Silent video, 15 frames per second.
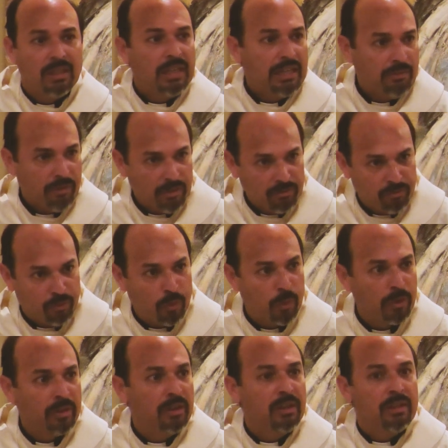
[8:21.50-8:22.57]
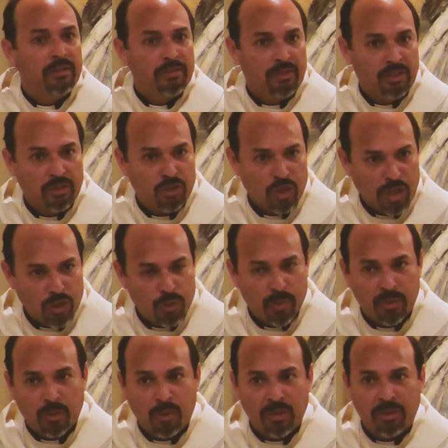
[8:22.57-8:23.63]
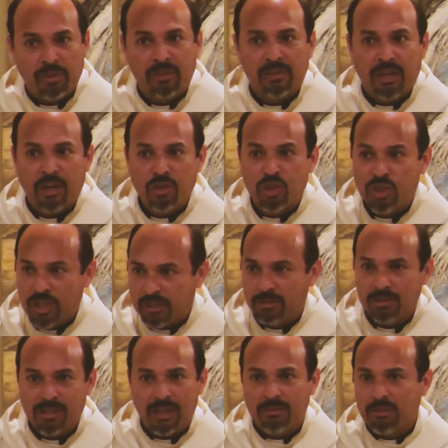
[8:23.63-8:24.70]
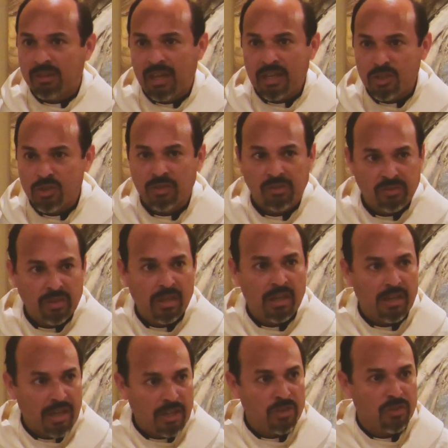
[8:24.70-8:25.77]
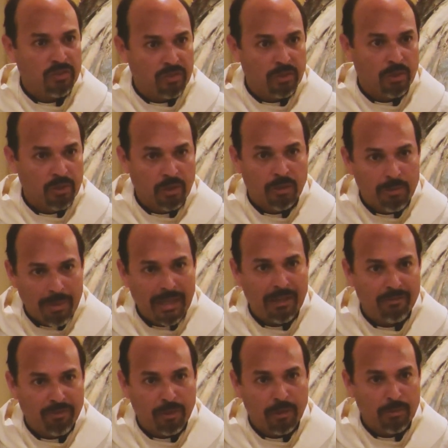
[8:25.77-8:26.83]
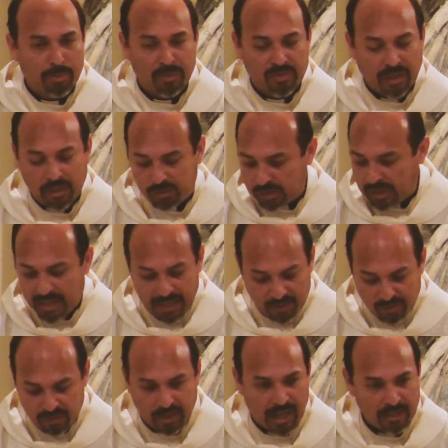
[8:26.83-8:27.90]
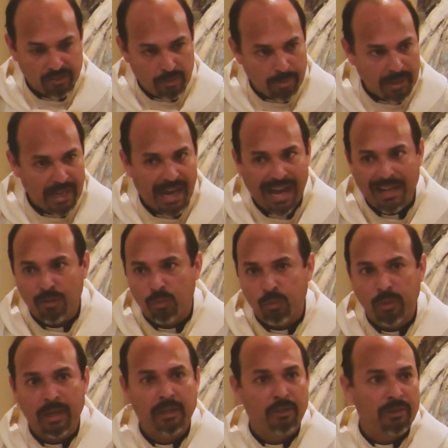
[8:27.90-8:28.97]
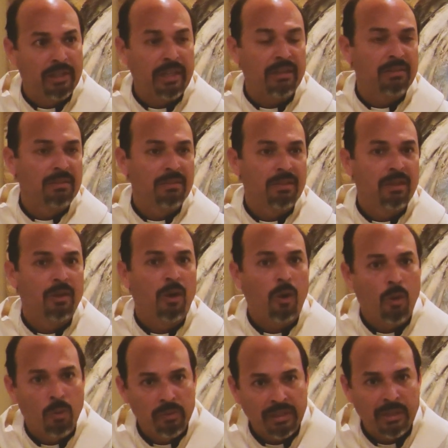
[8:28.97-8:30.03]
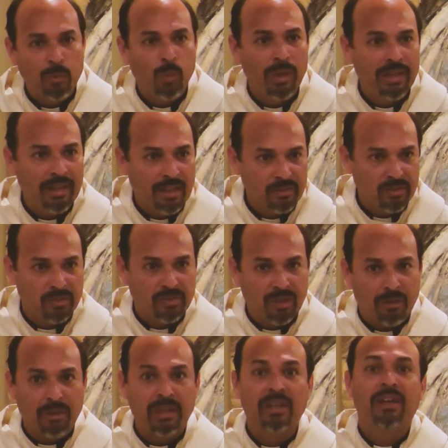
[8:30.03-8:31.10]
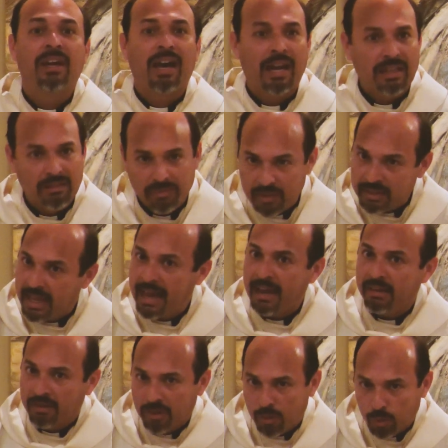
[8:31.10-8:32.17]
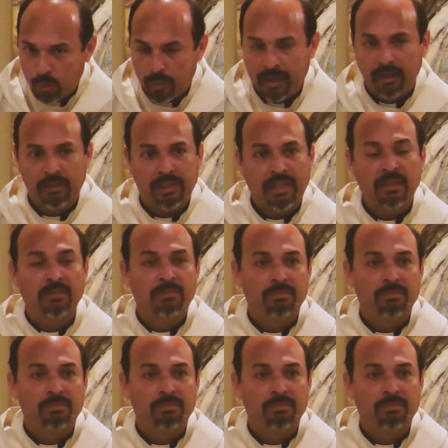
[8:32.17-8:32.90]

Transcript: Even for the Jesuit order, our general congregation, St. Ignatius of Loyola, made it very precise. It's not to be had regularly, only when necessary, and even that, rarely.